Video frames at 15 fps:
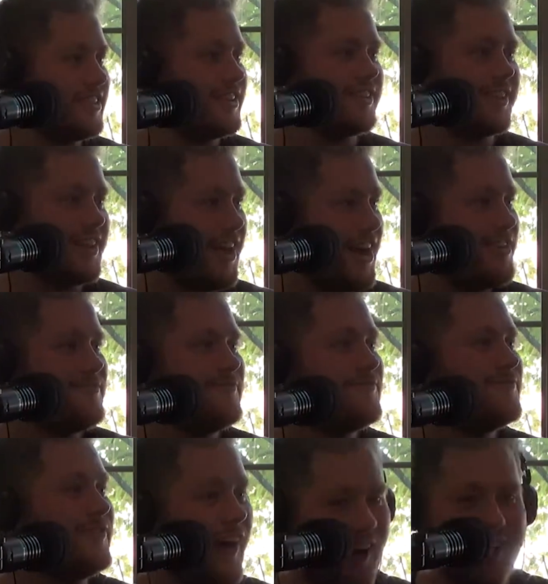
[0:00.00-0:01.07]
Literally, I'm
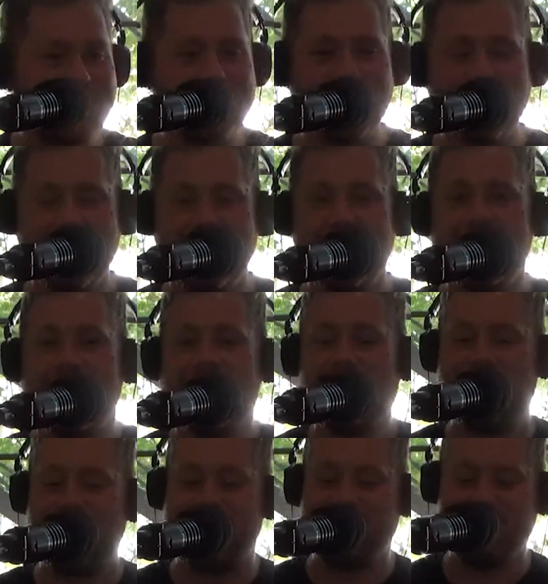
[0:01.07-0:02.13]
fucked.
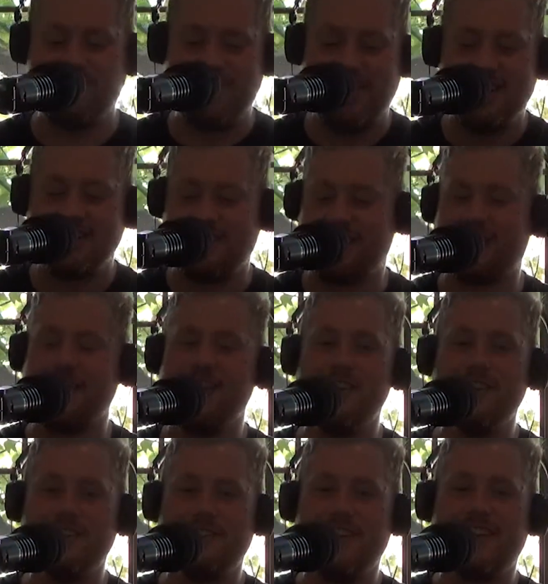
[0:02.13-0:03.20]
So I
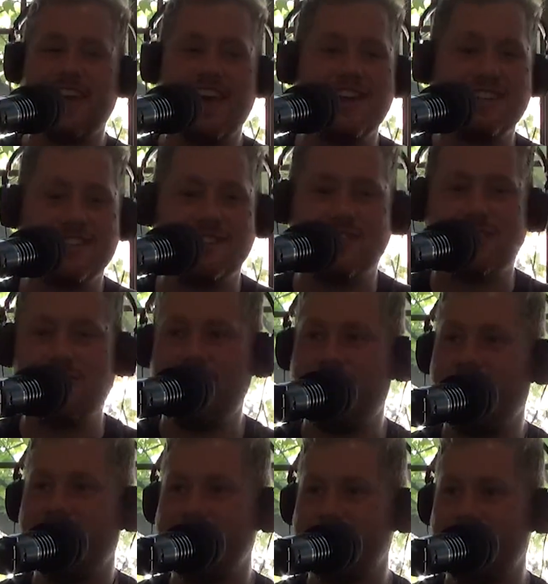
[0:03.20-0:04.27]
go to vacation with my
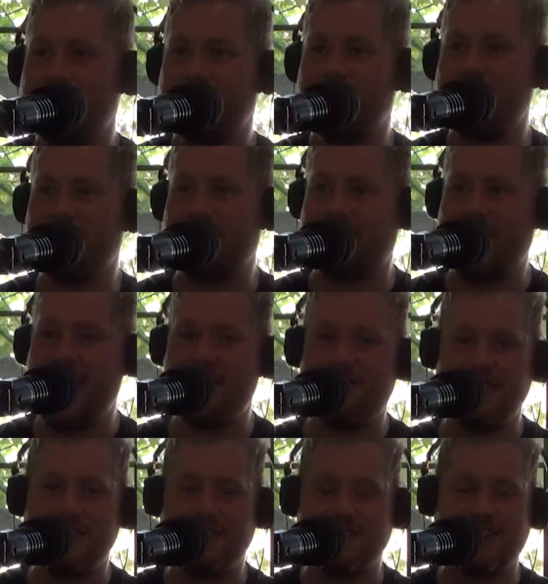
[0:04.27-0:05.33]
buddies. We rented a
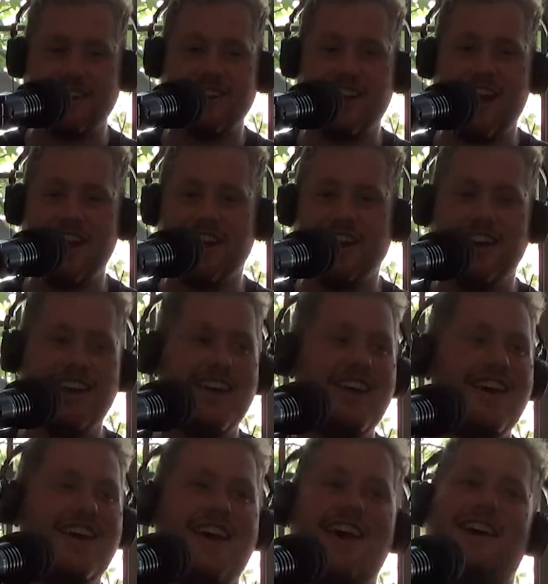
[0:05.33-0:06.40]
cabin in North Carolina,
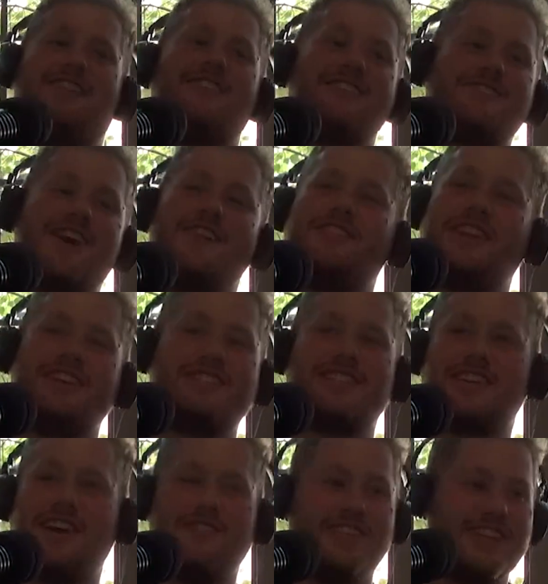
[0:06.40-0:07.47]
and we're driving. This is
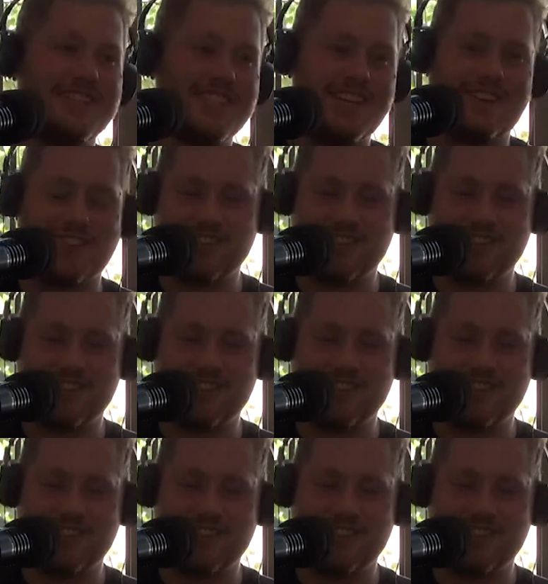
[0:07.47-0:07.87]
a couple days later.